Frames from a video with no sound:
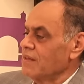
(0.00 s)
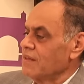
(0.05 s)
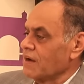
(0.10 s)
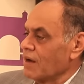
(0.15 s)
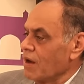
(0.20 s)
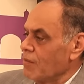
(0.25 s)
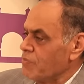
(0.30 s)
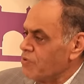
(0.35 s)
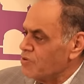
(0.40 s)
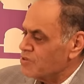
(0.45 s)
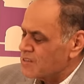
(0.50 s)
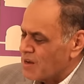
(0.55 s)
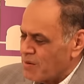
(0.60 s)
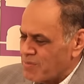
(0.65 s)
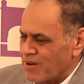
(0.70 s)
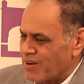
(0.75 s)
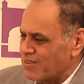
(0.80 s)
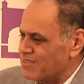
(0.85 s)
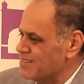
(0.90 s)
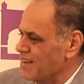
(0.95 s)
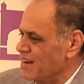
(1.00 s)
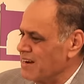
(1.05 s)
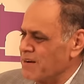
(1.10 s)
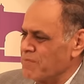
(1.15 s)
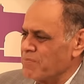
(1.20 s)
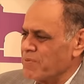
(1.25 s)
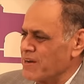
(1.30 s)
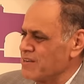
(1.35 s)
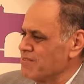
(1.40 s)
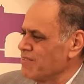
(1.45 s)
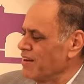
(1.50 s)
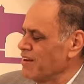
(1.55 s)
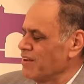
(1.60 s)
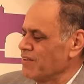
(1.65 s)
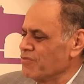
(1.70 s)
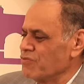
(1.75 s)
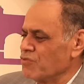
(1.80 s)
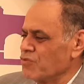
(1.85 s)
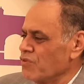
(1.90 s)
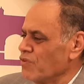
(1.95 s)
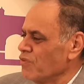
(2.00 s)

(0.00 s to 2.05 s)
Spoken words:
The company was coming out as an enterprise value of